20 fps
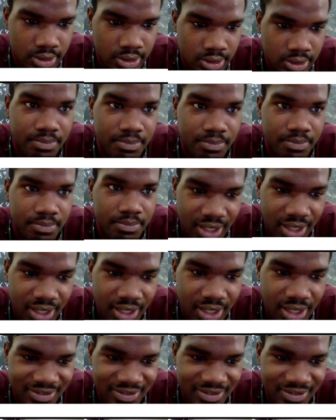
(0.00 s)
B,
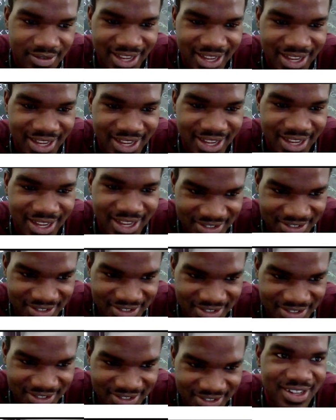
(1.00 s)
right,
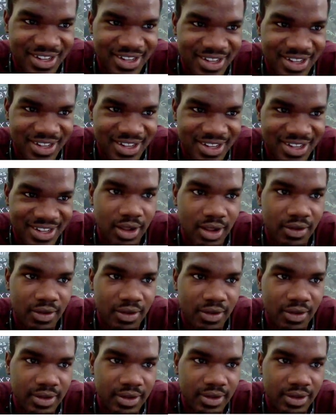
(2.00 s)
good. 12
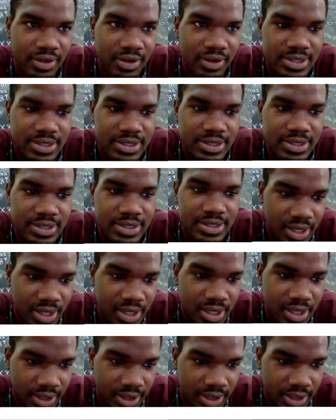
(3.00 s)
is
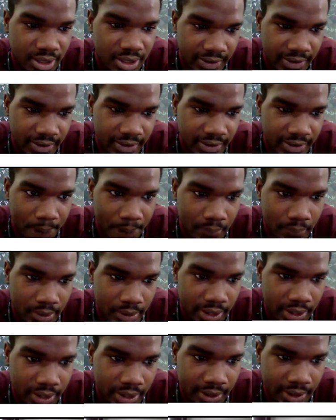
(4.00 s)
B.
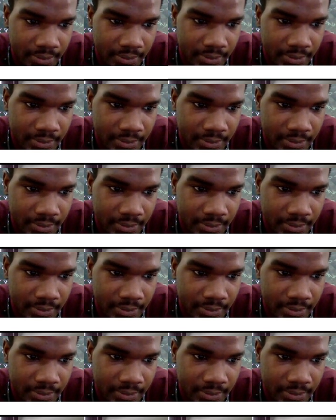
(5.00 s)
Okay?